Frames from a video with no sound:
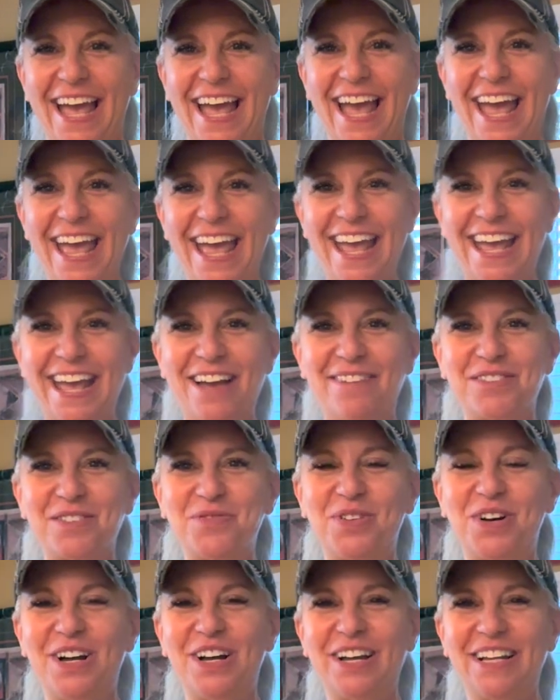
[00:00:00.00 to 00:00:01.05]
Hey
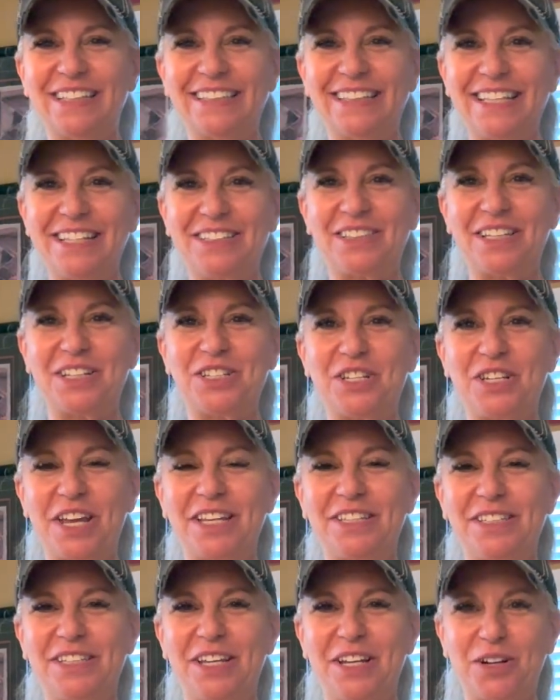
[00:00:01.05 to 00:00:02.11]
everyone, Lisa
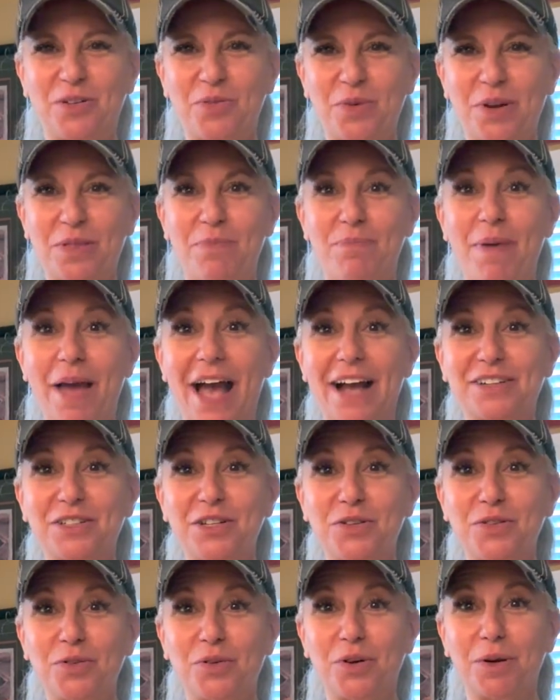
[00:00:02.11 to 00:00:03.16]
Chase here with Back
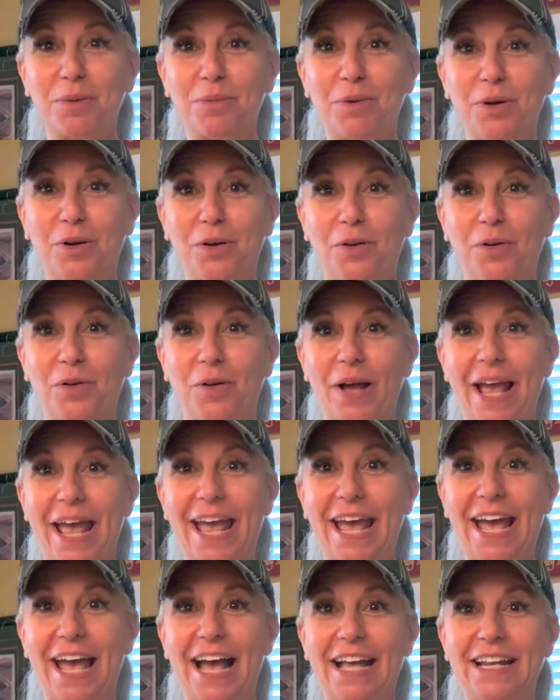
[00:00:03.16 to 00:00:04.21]
to Normal,
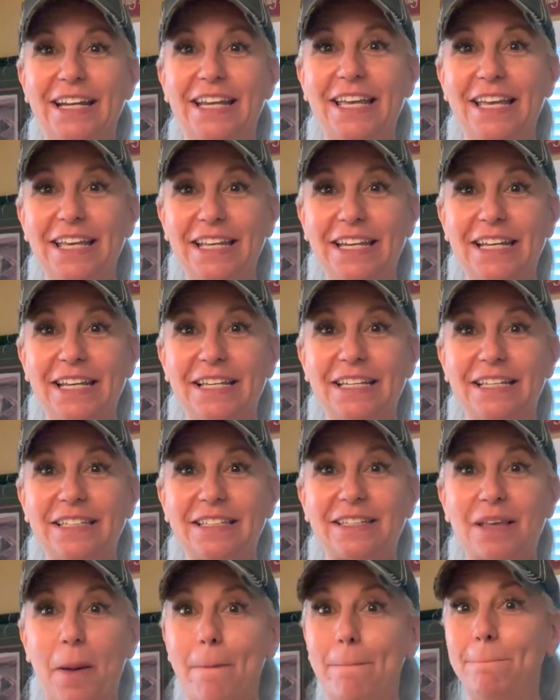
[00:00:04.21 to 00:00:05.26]
and it
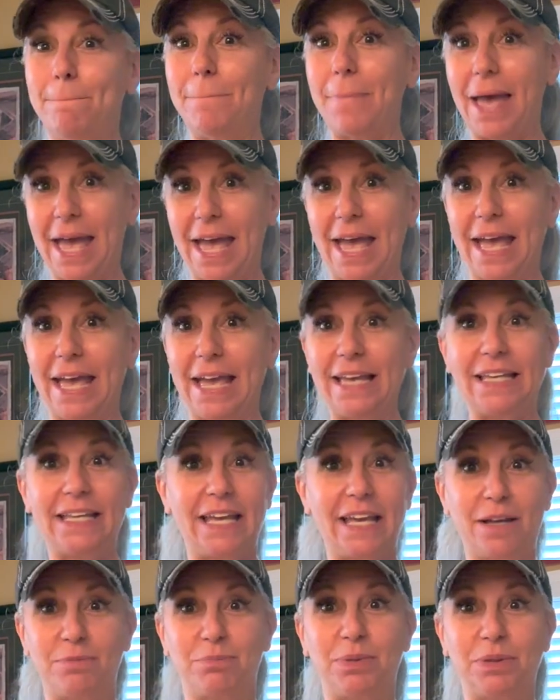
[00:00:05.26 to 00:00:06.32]
is May.
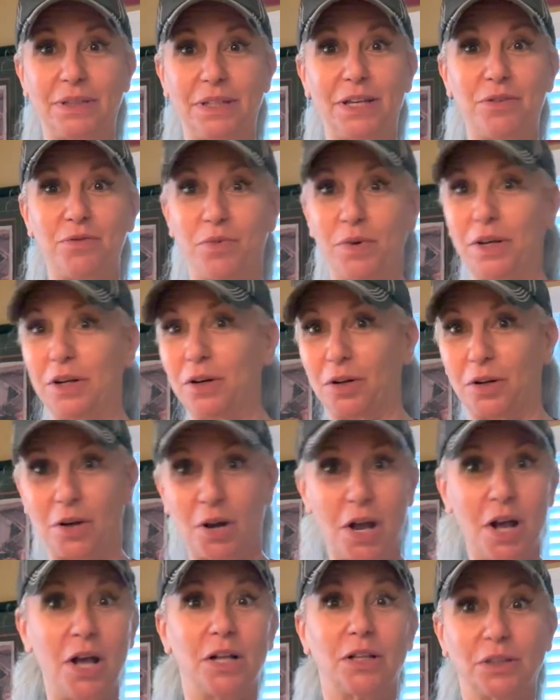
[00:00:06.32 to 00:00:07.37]
Can't believe we
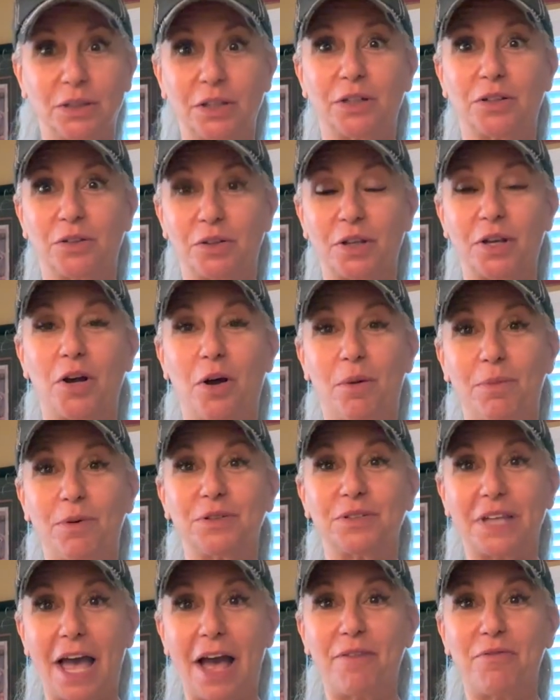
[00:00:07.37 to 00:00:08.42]
are literally
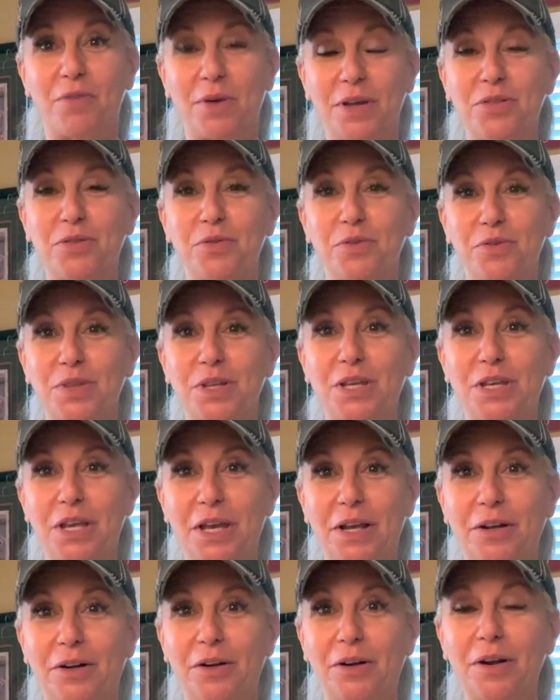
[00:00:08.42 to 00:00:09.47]
almost halfway through the
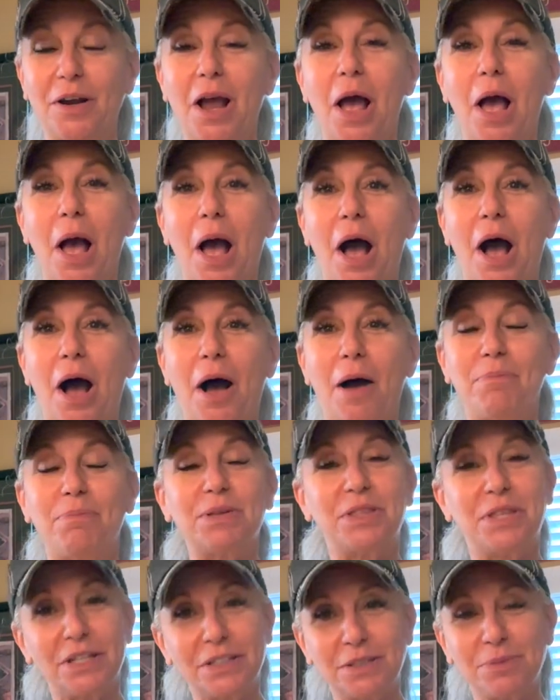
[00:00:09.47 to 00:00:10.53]
year.
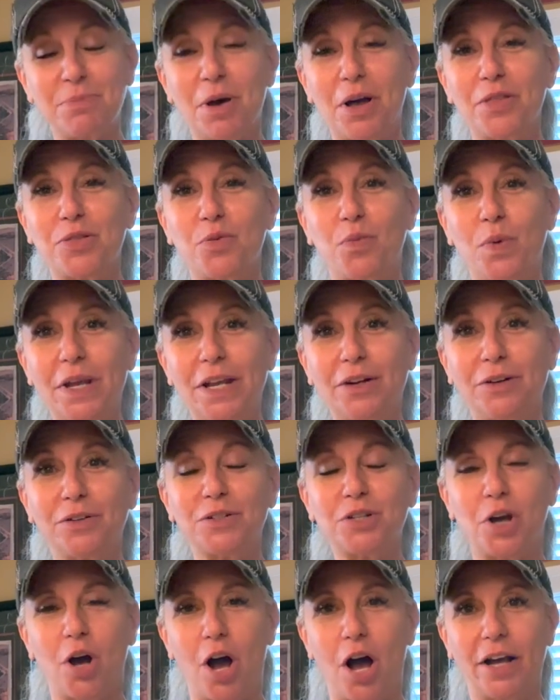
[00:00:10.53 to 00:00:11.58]
But this month we are
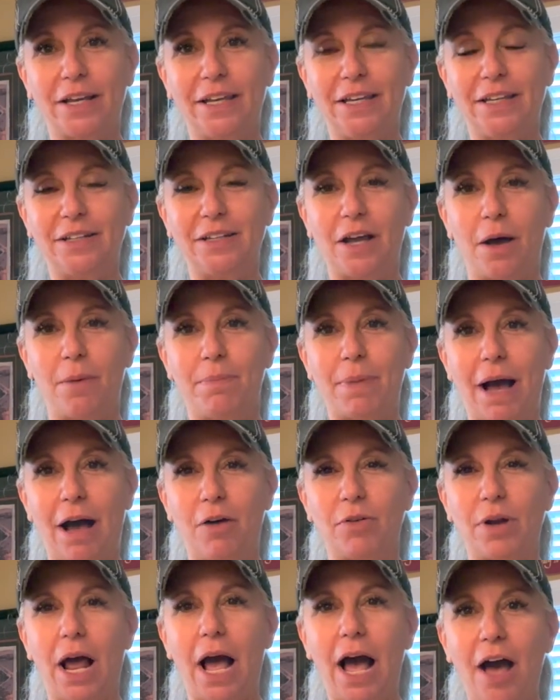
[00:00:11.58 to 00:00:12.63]
talking
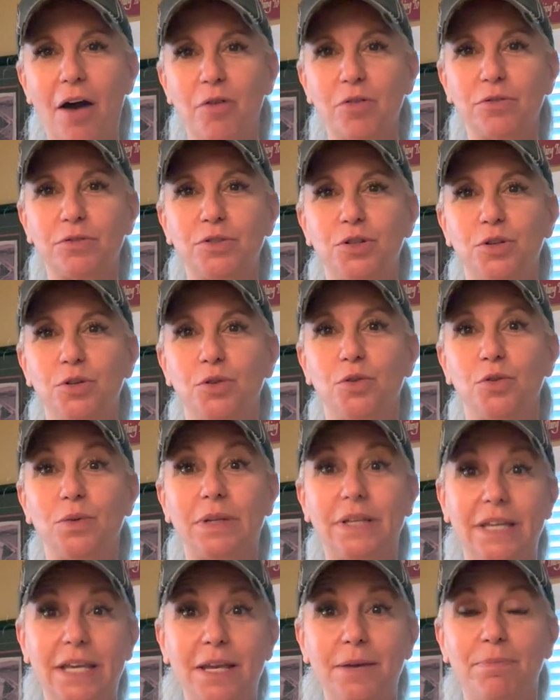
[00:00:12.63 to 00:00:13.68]
about how to
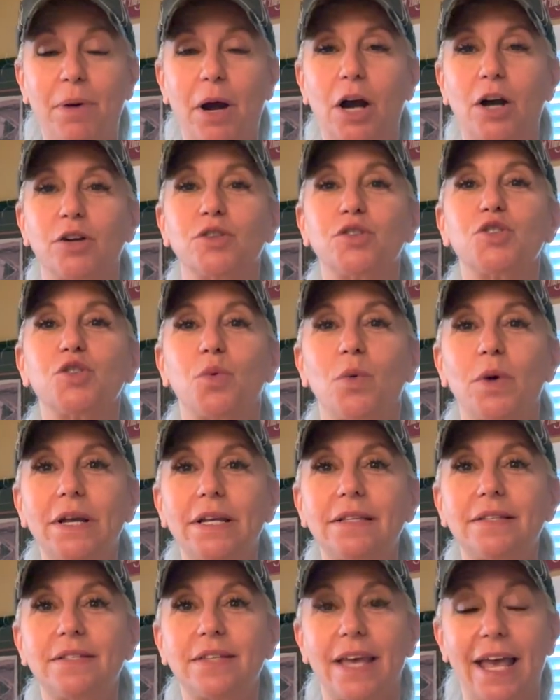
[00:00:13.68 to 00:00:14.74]
keep our
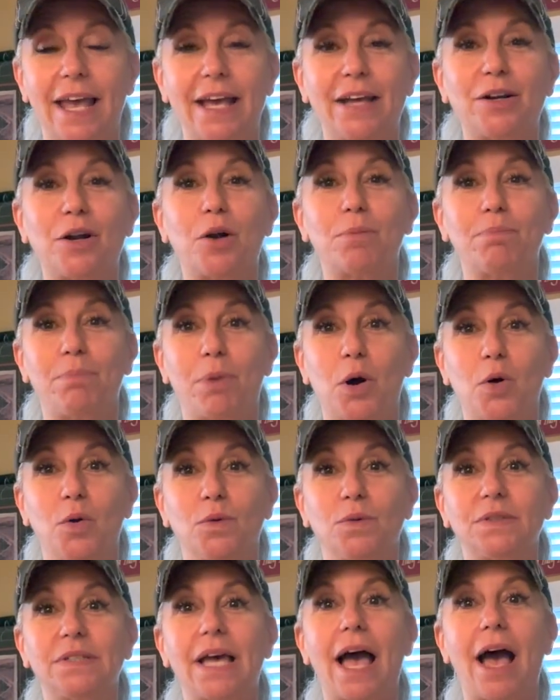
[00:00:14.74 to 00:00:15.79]
joints and our
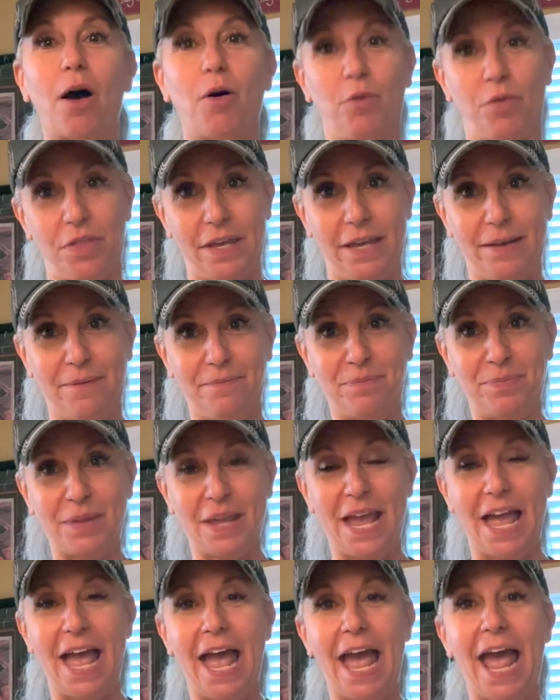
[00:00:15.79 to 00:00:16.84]
bones healthy.
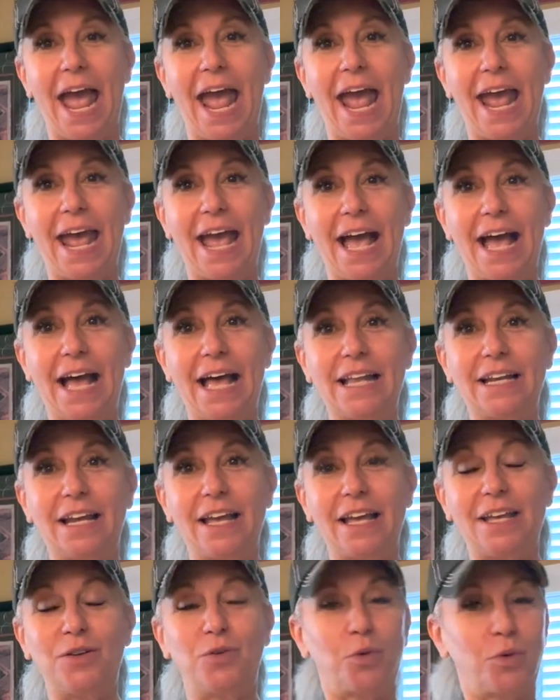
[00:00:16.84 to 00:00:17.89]
And
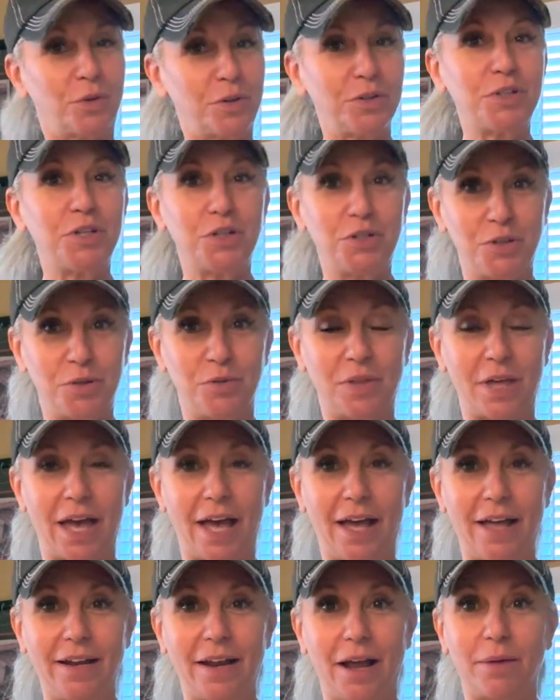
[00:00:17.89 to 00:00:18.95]
in order to do
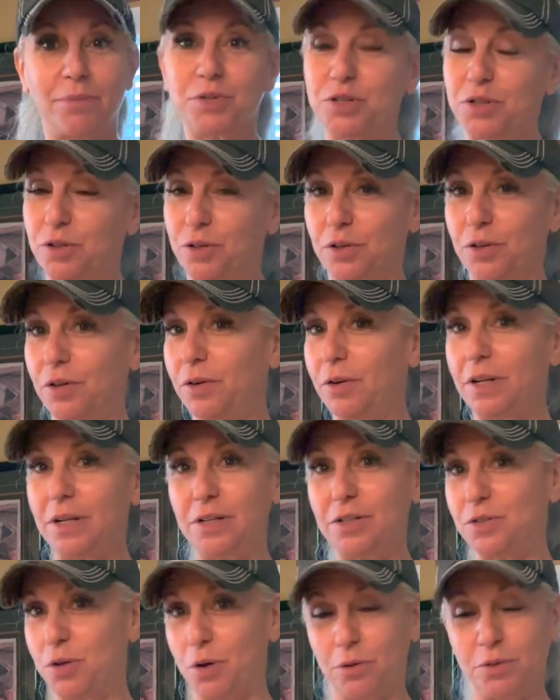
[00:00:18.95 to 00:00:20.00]
that, I'm sure it
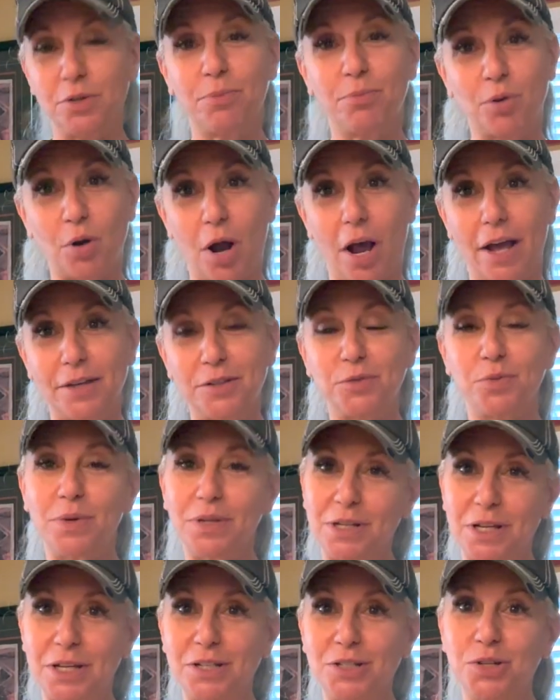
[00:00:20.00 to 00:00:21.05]
is no surprise, we
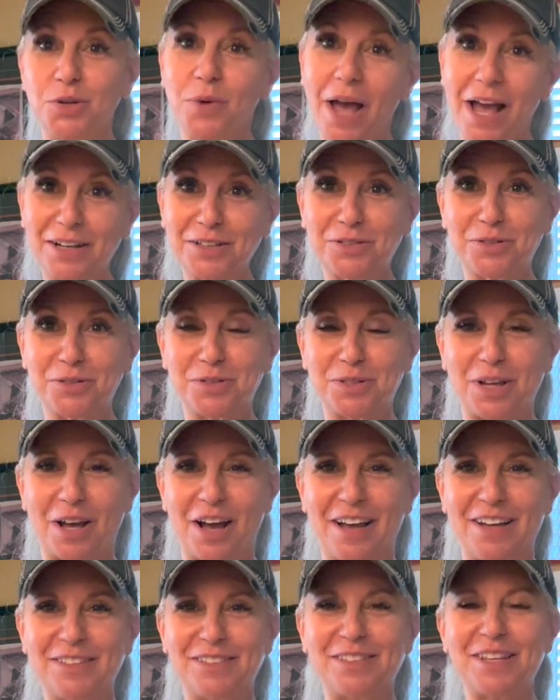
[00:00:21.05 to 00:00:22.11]
need to
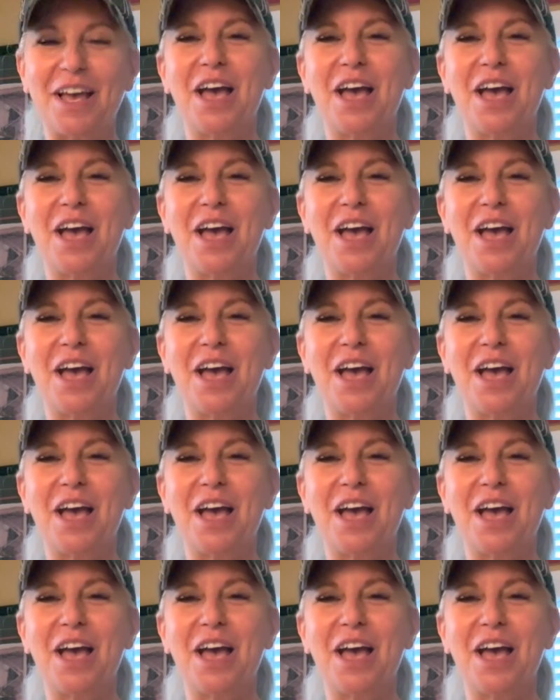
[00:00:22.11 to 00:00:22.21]
exercise.